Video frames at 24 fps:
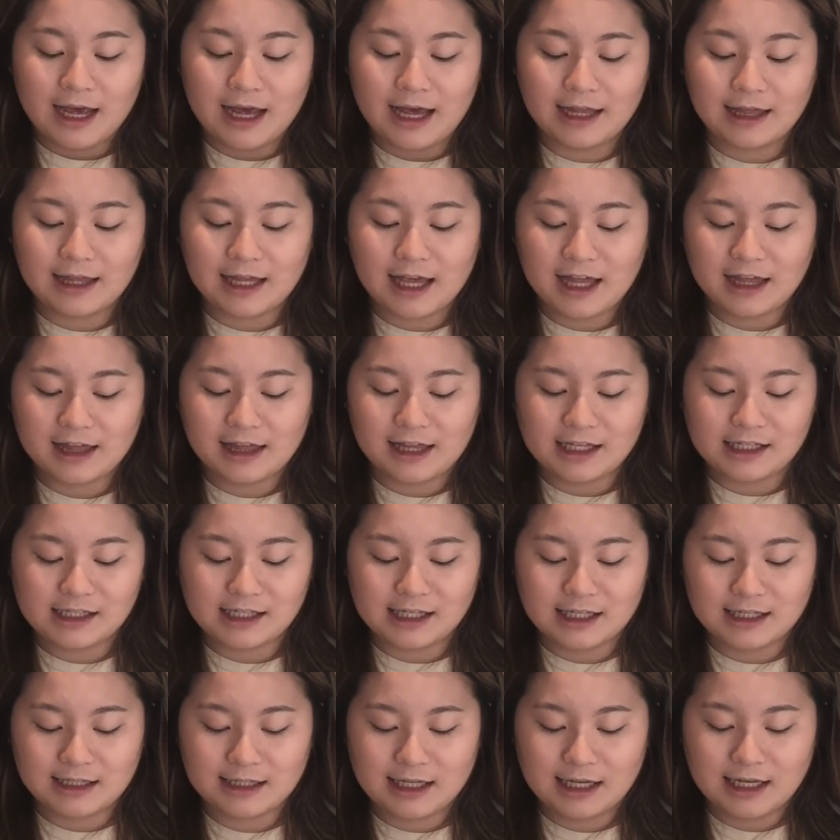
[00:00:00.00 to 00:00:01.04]
And then
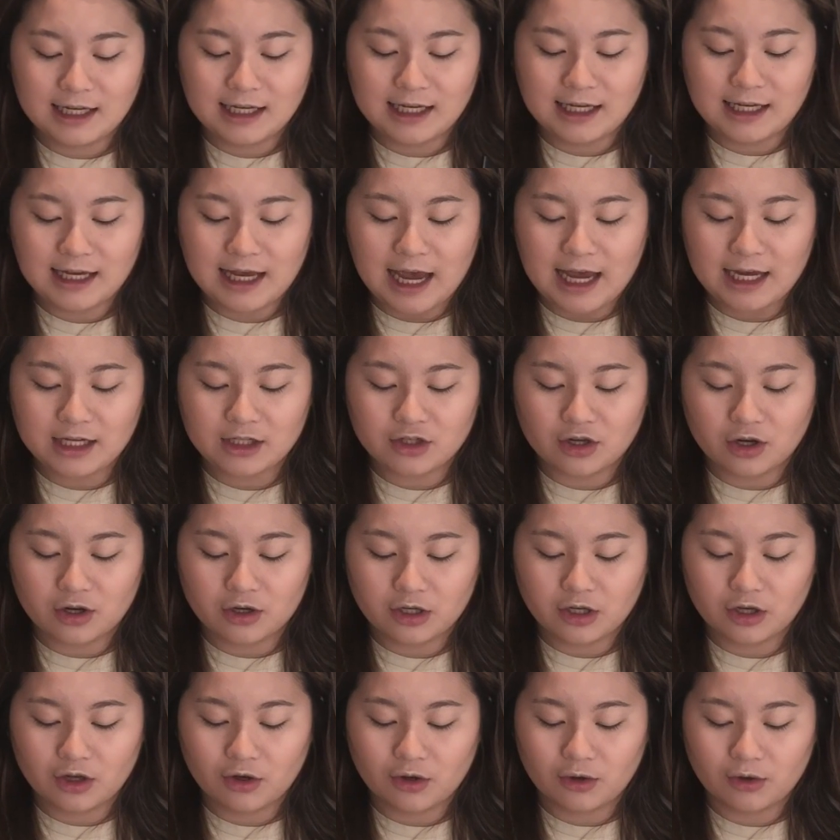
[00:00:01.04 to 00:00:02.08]
this is the Kate
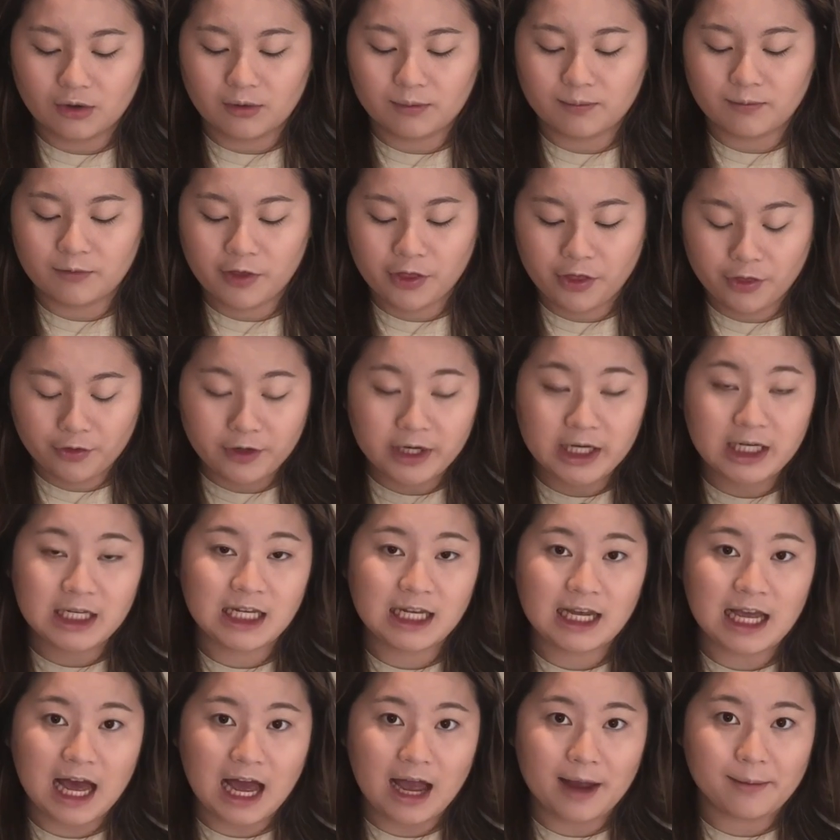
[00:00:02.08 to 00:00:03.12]
Tokyo
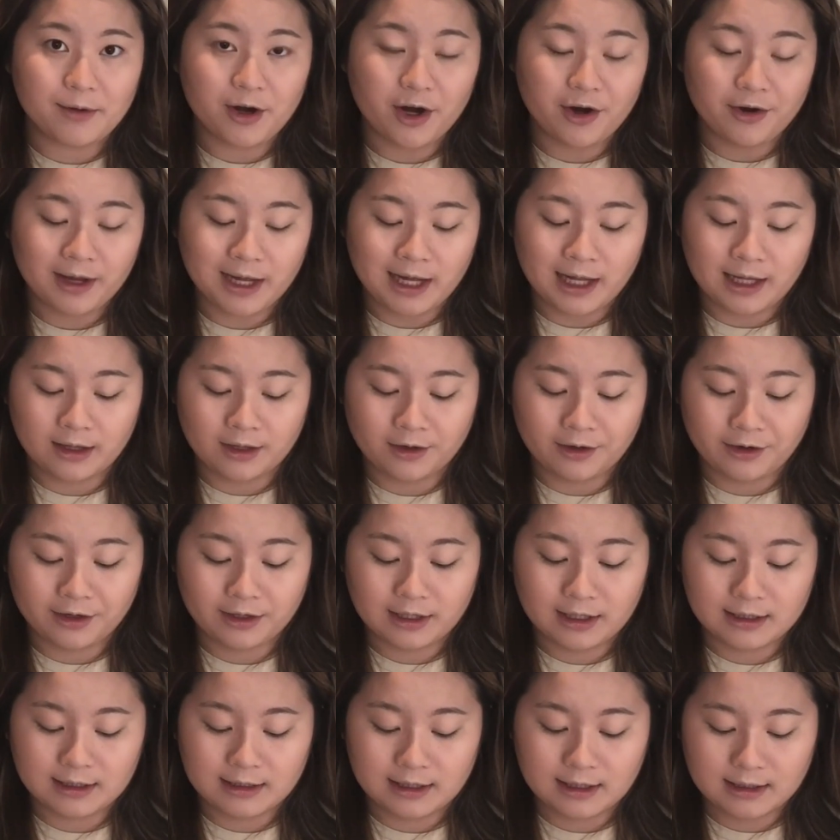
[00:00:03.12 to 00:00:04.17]
3D eyebrow color.
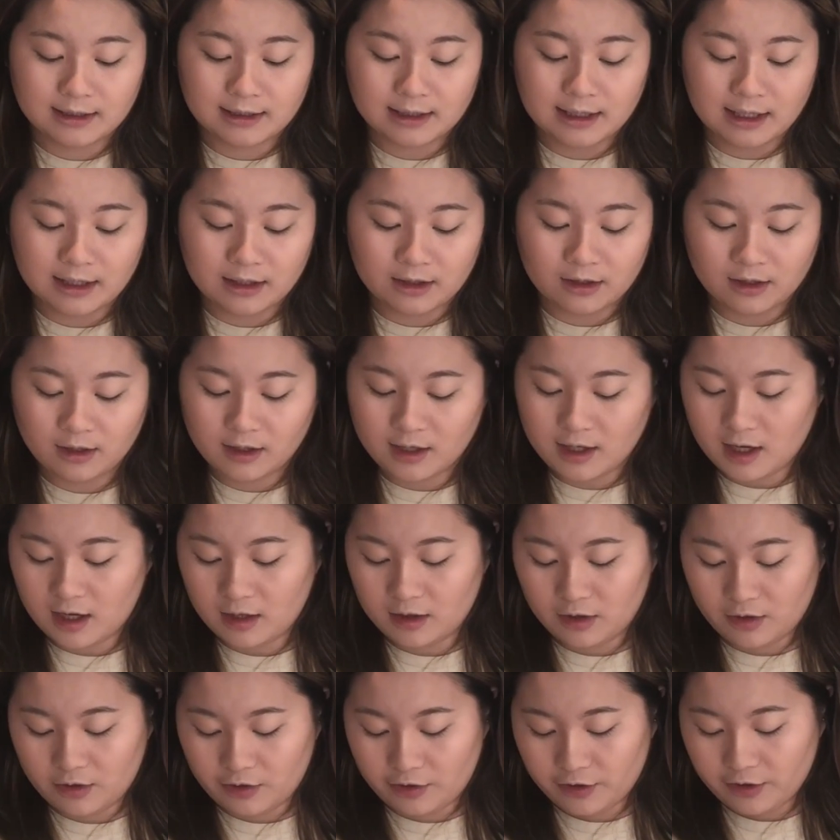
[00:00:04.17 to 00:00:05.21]
This is in the
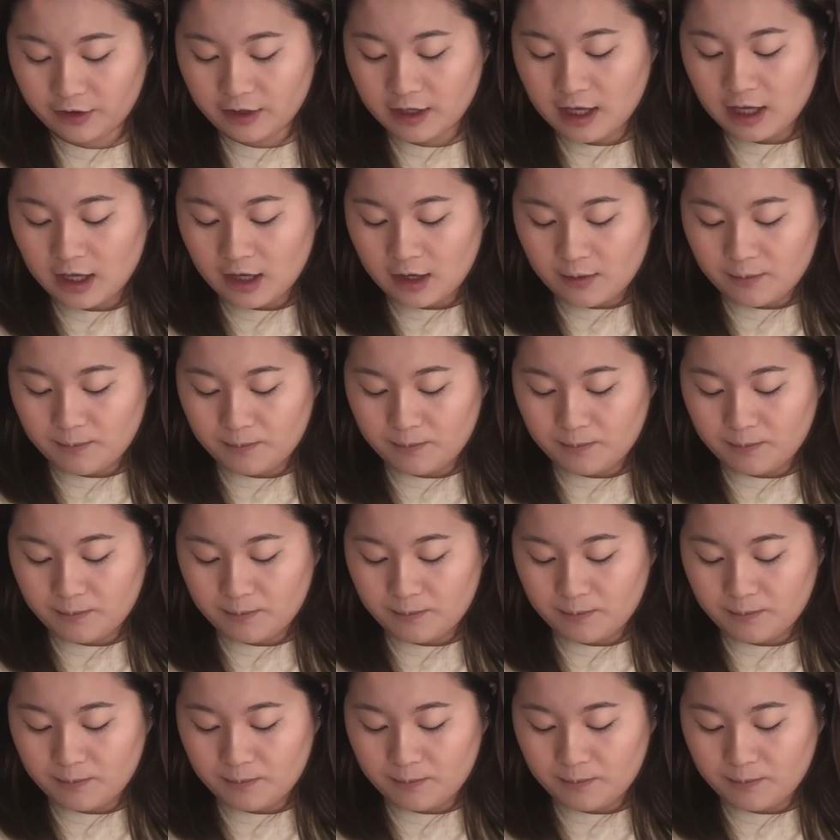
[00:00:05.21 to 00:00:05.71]
color